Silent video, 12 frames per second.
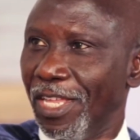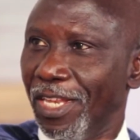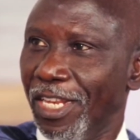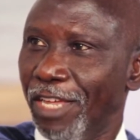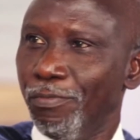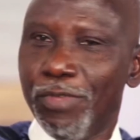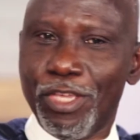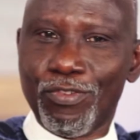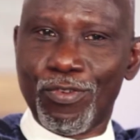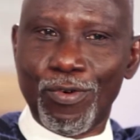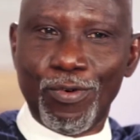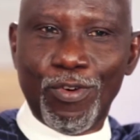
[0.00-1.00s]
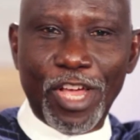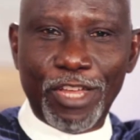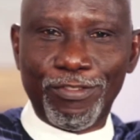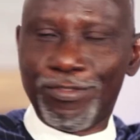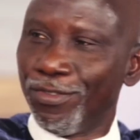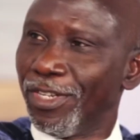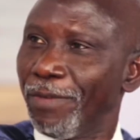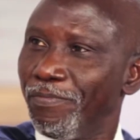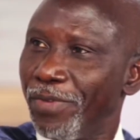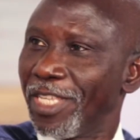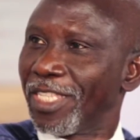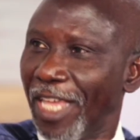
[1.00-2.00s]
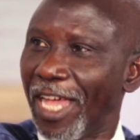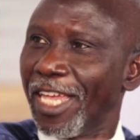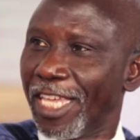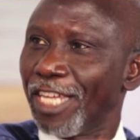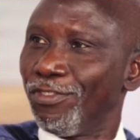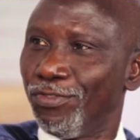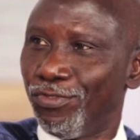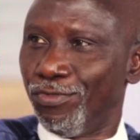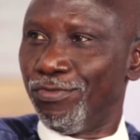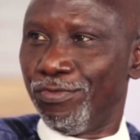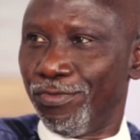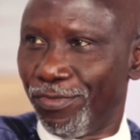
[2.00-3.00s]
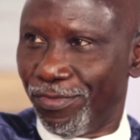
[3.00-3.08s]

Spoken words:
Let me go and do the best I can do,